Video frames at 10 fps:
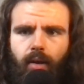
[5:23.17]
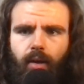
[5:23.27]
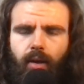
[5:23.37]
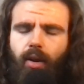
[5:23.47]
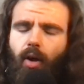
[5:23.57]

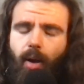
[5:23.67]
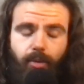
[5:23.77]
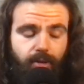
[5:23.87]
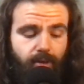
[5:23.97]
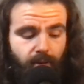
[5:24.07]
You know, I
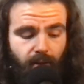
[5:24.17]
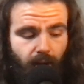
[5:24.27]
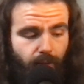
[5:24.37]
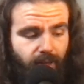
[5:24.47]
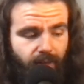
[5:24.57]
was
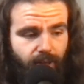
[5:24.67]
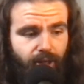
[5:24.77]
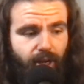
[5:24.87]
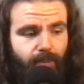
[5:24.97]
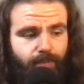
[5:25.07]
I was at the
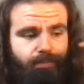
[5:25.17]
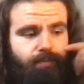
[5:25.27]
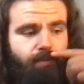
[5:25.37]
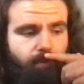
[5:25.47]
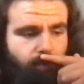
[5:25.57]
gym
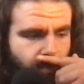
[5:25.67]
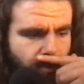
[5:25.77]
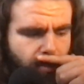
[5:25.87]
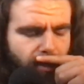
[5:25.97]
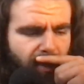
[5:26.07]

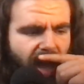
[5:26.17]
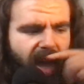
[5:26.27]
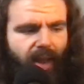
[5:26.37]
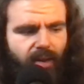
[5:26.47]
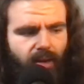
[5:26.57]

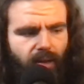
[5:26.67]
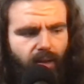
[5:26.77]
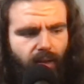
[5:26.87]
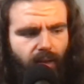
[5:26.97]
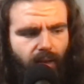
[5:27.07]
and
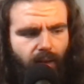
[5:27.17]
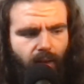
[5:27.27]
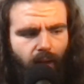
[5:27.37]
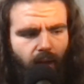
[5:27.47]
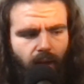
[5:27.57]

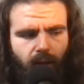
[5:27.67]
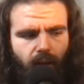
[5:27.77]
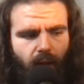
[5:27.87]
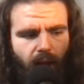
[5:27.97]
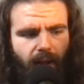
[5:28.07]

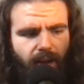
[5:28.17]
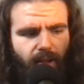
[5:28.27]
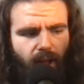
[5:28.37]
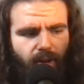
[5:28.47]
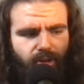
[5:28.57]
I got a
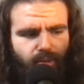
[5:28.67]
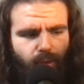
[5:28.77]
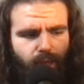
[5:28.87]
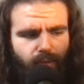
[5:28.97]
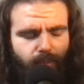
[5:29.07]
lot of
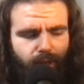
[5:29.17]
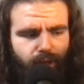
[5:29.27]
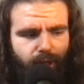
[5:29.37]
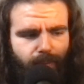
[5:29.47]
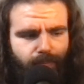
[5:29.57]
stories from the
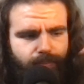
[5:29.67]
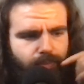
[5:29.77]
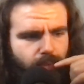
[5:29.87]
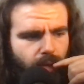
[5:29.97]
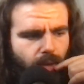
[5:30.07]
gym,
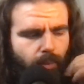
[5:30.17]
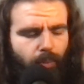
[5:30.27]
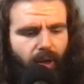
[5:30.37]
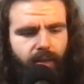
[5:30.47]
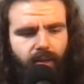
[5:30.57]

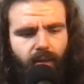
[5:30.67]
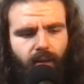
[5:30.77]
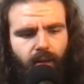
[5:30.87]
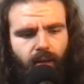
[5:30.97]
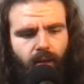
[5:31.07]
but
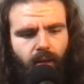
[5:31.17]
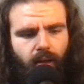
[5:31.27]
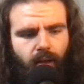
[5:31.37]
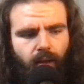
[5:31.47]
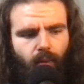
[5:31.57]

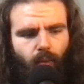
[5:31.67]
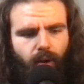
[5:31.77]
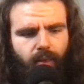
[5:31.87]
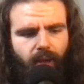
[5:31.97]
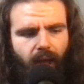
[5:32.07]
one
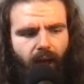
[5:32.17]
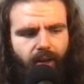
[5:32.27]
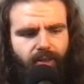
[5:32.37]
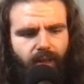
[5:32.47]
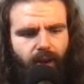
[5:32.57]
of the
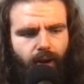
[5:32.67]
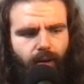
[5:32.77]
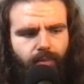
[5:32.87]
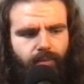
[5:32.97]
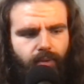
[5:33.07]
guys
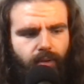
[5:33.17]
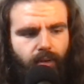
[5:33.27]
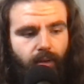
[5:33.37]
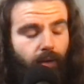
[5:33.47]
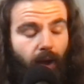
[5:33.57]
there,
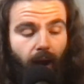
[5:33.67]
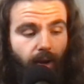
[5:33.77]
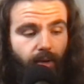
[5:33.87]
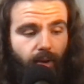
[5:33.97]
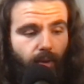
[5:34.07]
I
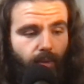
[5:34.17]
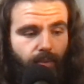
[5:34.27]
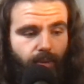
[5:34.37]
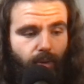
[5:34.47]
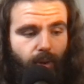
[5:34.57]
don't know
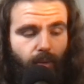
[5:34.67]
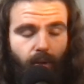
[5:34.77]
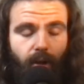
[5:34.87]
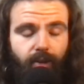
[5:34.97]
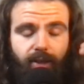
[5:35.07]
who he
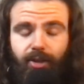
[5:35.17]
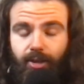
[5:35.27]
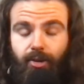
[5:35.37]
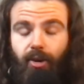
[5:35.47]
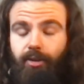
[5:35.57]
was. He just
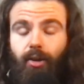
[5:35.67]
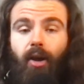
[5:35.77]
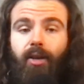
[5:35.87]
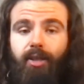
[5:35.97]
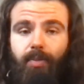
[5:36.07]
started
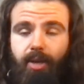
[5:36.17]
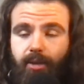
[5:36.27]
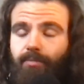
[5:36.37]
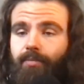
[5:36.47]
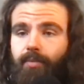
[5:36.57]
talking to
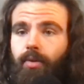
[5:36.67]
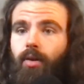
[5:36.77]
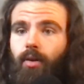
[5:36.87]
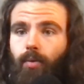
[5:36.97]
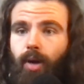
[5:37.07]
me
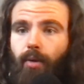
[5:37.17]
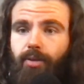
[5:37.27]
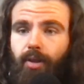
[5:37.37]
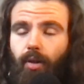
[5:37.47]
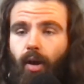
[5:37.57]
when I was
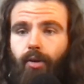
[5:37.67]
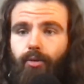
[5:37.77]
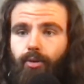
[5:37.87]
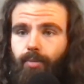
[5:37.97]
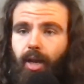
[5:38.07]
in the locker
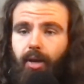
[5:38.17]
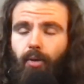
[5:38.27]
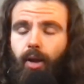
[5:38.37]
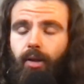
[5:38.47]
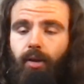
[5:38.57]
room getting
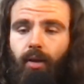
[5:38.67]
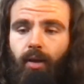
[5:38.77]
ready.